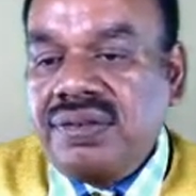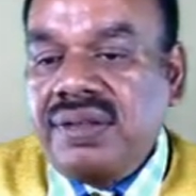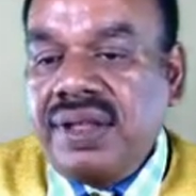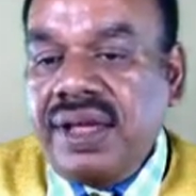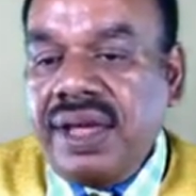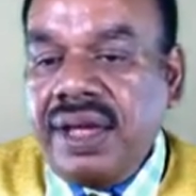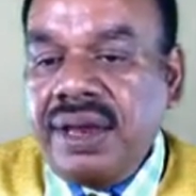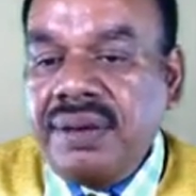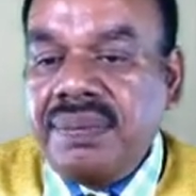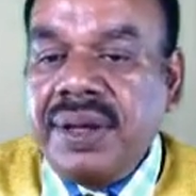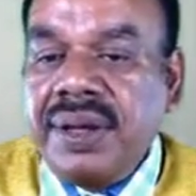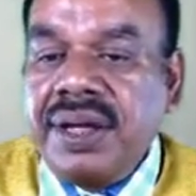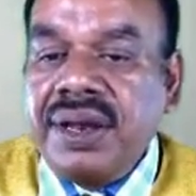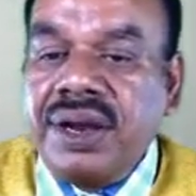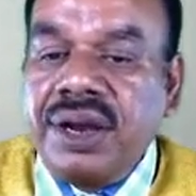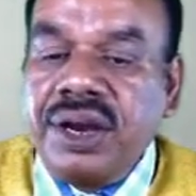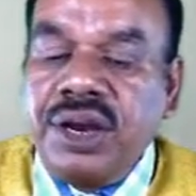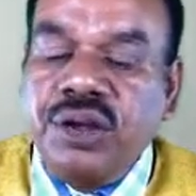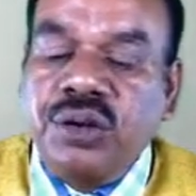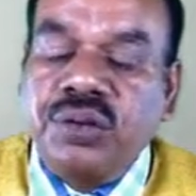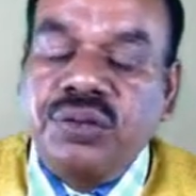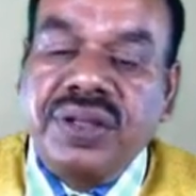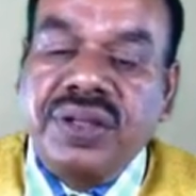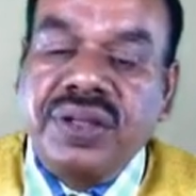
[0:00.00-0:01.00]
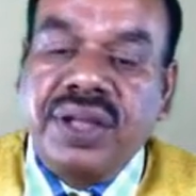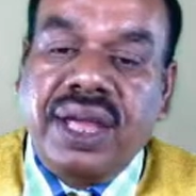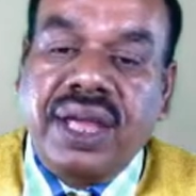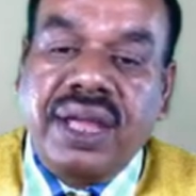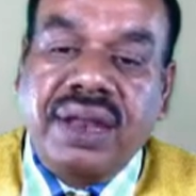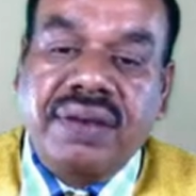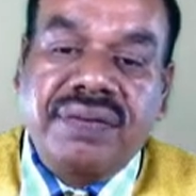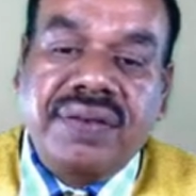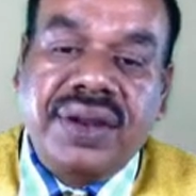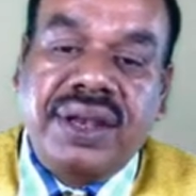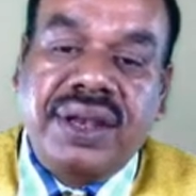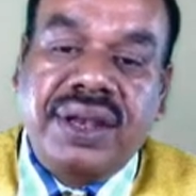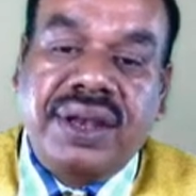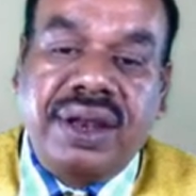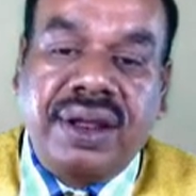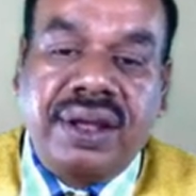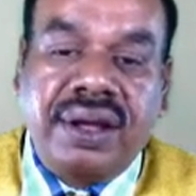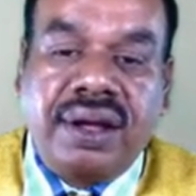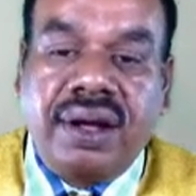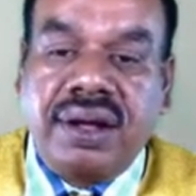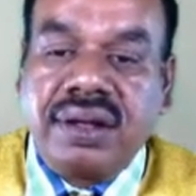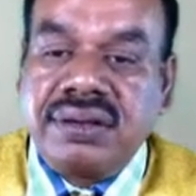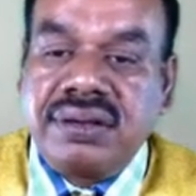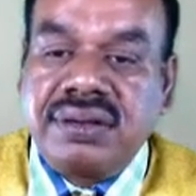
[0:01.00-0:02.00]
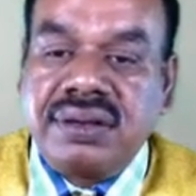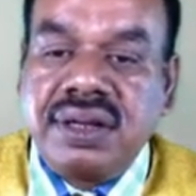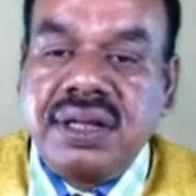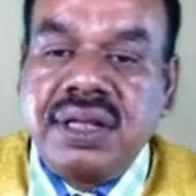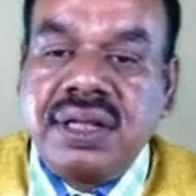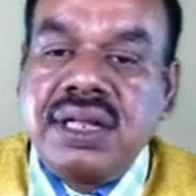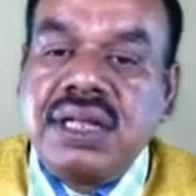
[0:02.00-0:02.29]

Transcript: thereby reducing inventory cost.